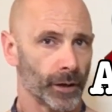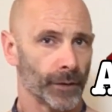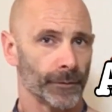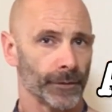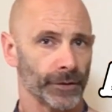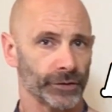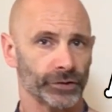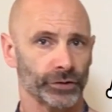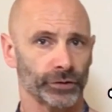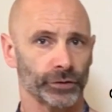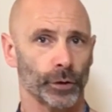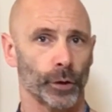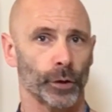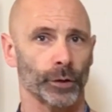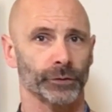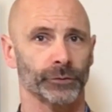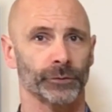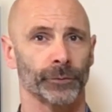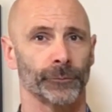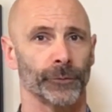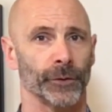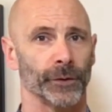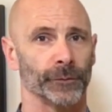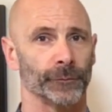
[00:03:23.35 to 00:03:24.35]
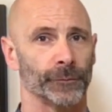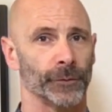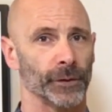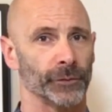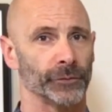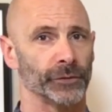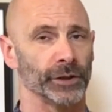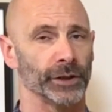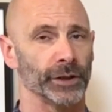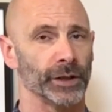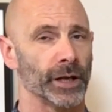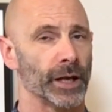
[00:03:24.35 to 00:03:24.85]
This is Lawrence from Fit and
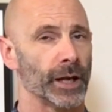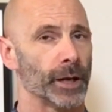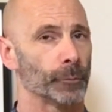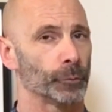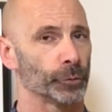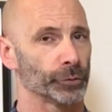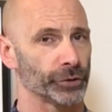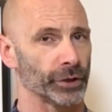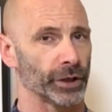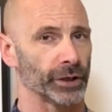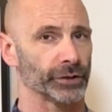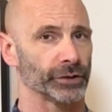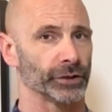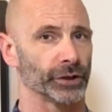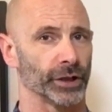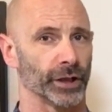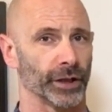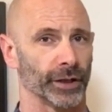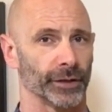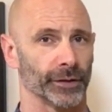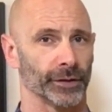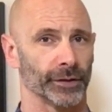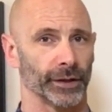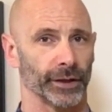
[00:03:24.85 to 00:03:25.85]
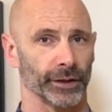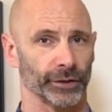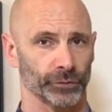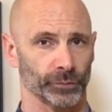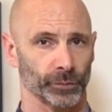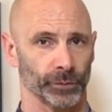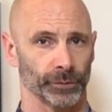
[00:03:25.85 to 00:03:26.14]
fifty. We'll talk to you again in the next